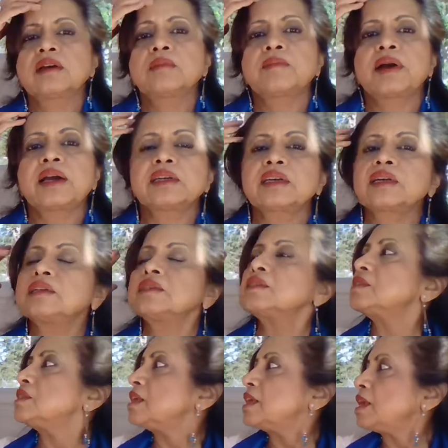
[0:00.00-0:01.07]

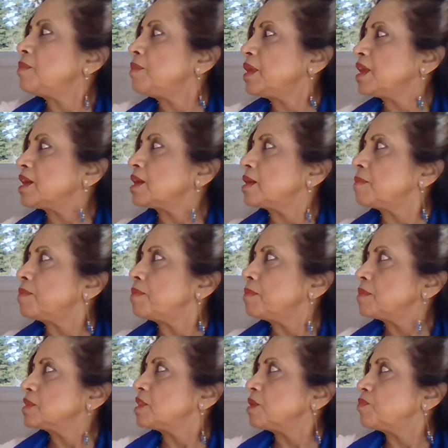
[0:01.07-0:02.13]
particles. They make
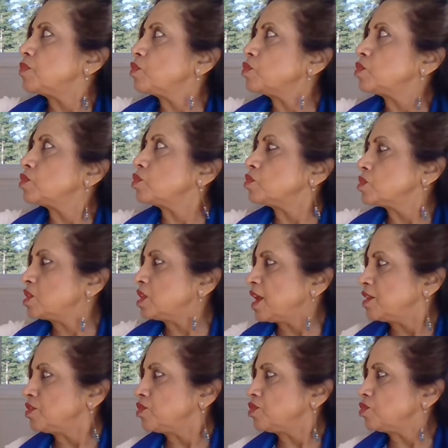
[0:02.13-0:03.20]
up the protons
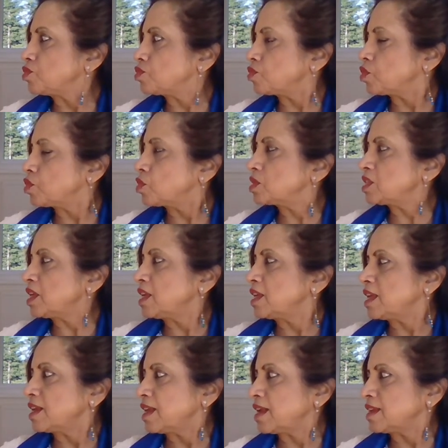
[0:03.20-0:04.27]
and neutrons in
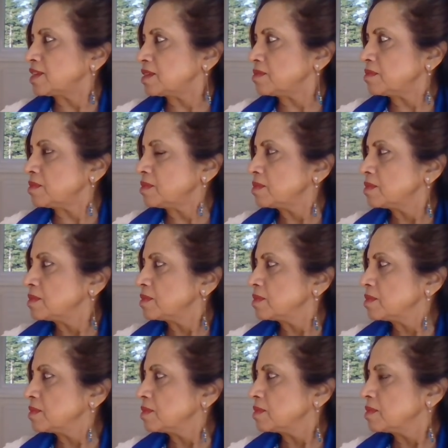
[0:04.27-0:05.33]
an atom
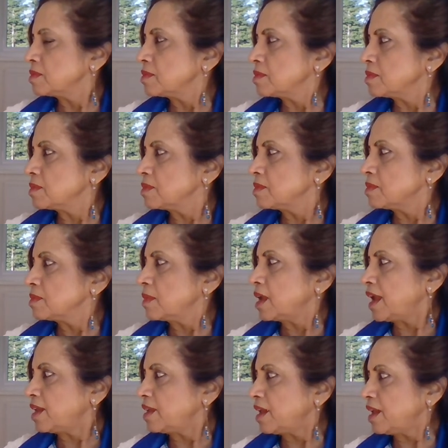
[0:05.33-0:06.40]

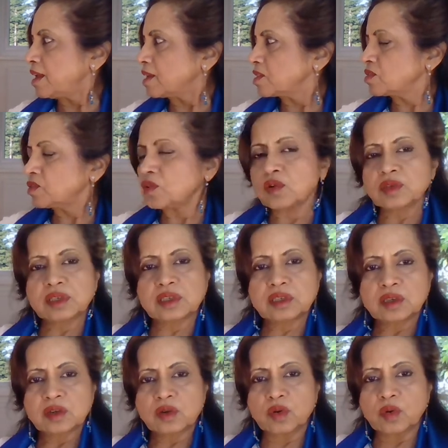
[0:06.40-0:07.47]
and
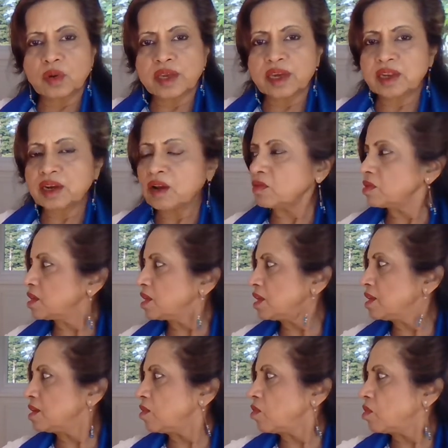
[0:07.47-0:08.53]
electrons going around,
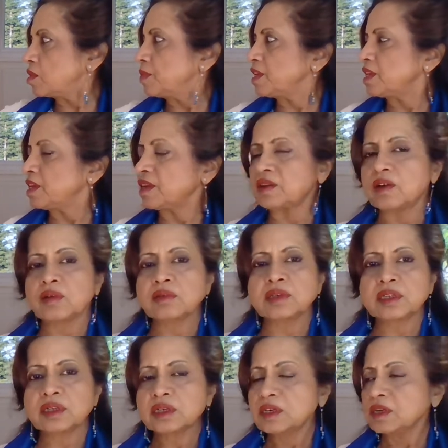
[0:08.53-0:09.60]
orbiting
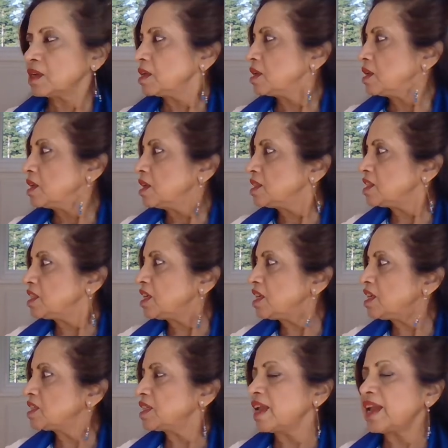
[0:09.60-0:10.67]
around.
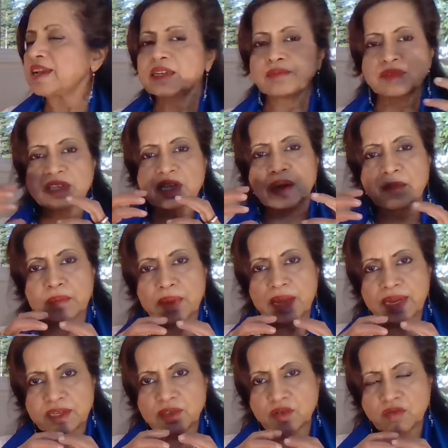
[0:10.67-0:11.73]
These atoms
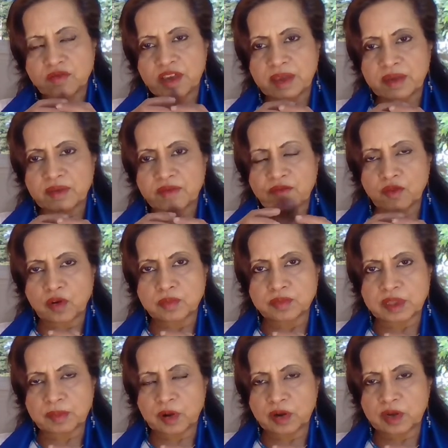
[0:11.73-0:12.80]
combine to form the
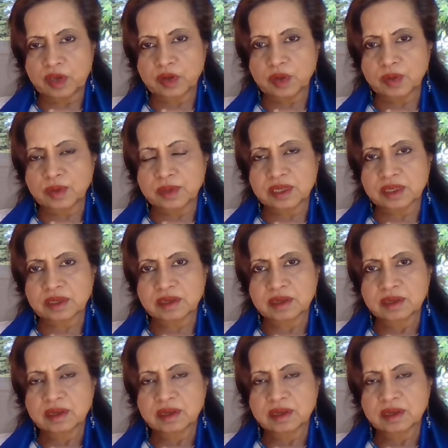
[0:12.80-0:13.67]
molecules,